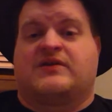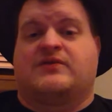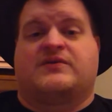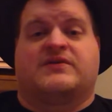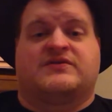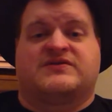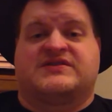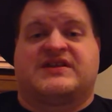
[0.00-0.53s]
I
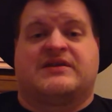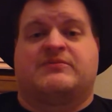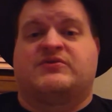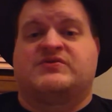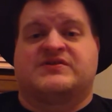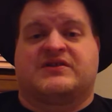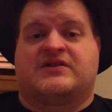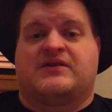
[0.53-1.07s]
don't understand
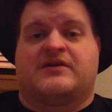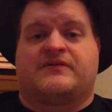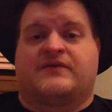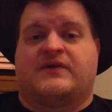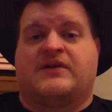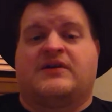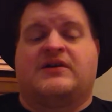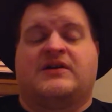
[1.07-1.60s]
music enough
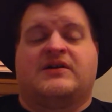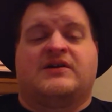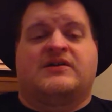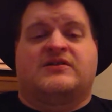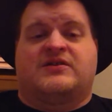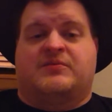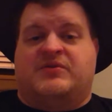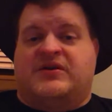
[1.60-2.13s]

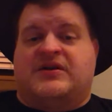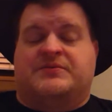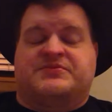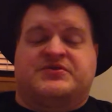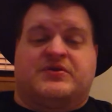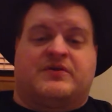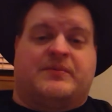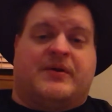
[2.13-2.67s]
to be a
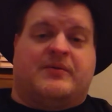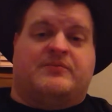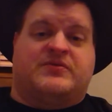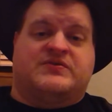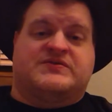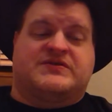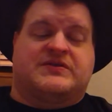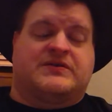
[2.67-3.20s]
hipster about
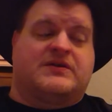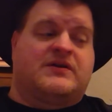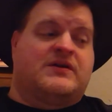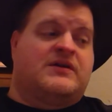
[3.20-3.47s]
music.